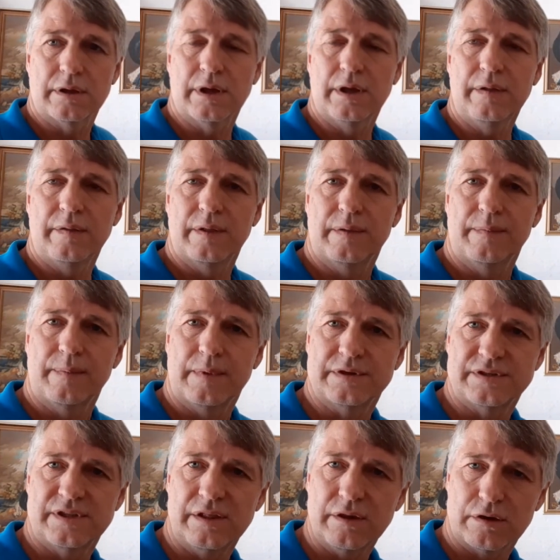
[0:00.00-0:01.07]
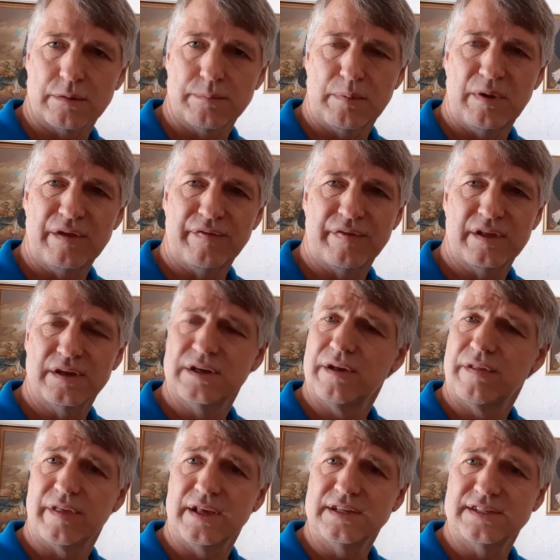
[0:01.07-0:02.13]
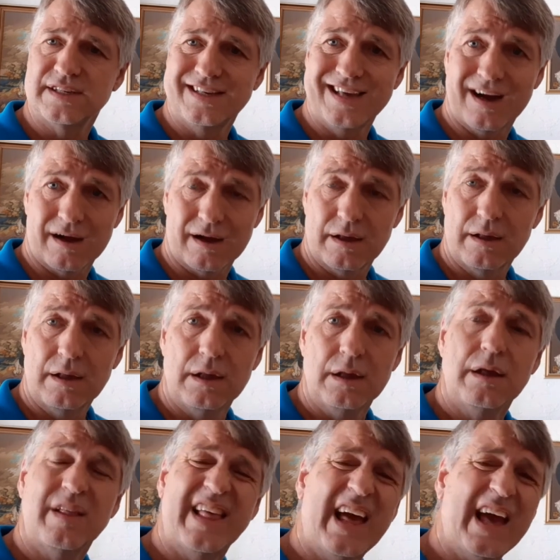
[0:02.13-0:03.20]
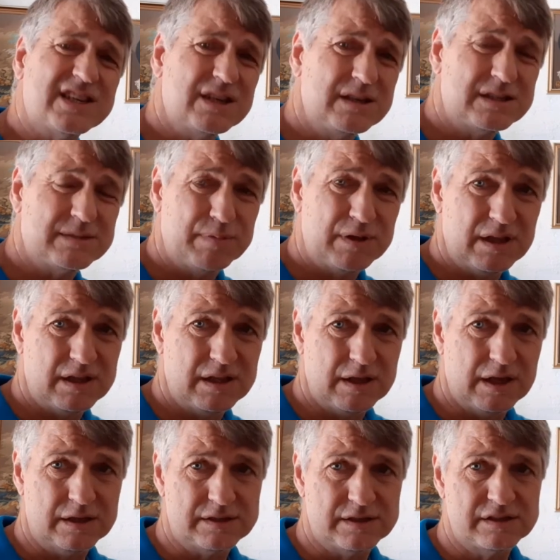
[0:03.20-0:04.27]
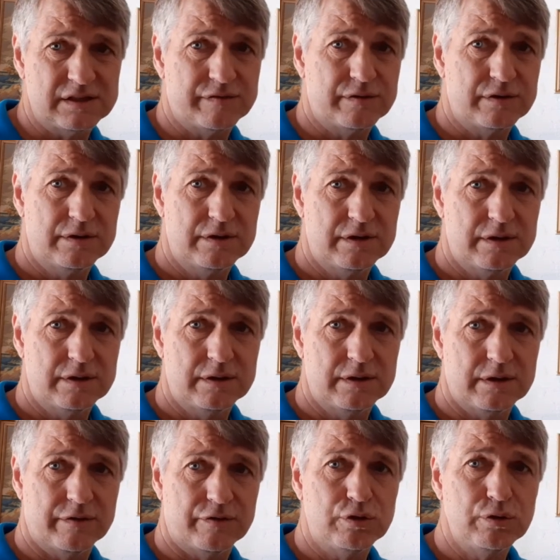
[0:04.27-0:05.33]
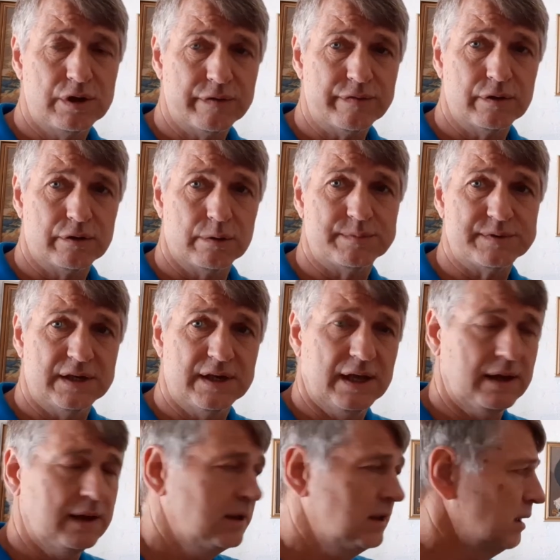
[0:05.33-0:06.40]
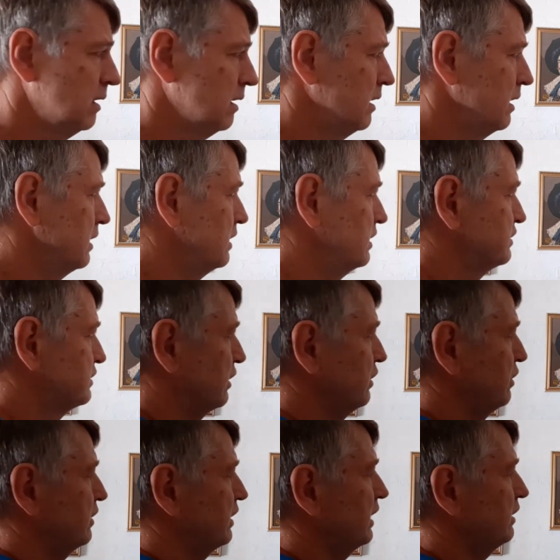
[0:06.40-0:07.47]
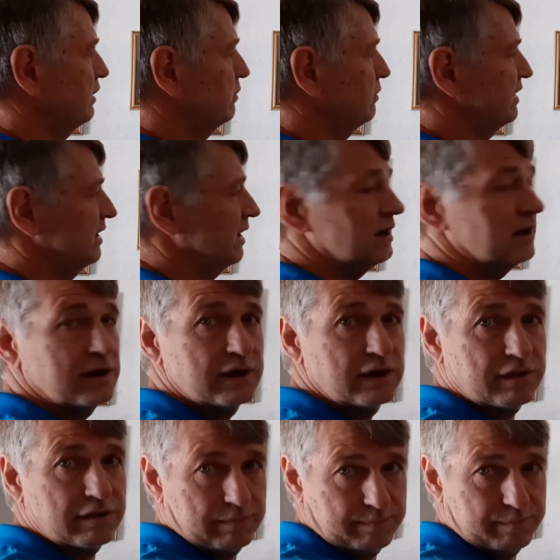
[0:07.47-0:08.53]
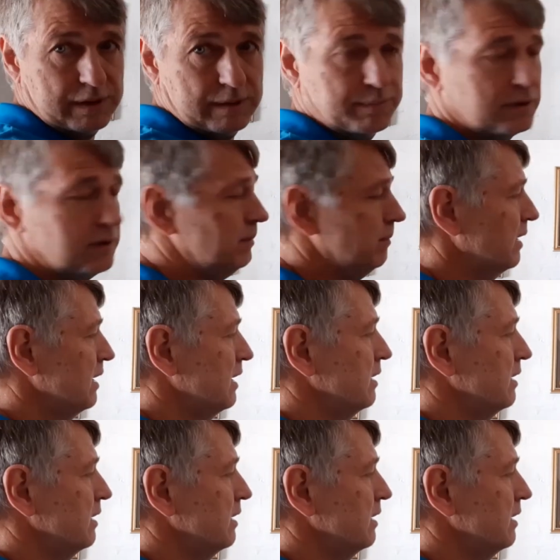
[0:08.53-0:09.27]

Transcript: Okay, there's another group that believes the earth is young. That exists. exists two different groups again. So you get your young earth people.